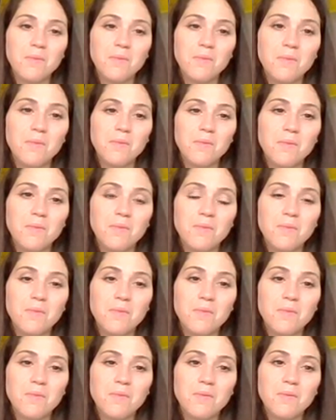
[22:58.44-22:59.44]

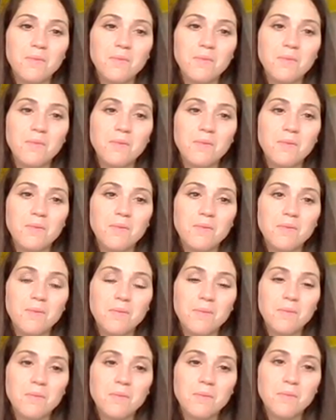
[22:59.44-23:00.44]

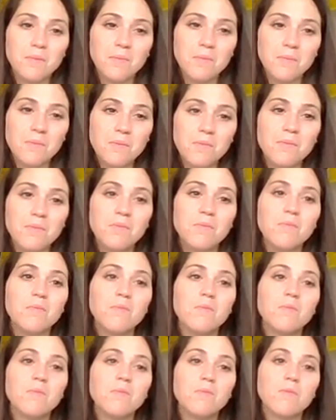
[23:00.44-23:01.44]

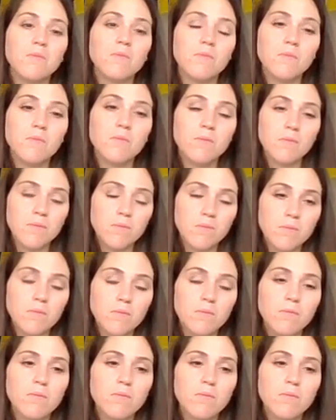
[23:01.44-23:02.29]
This person isn't speaking.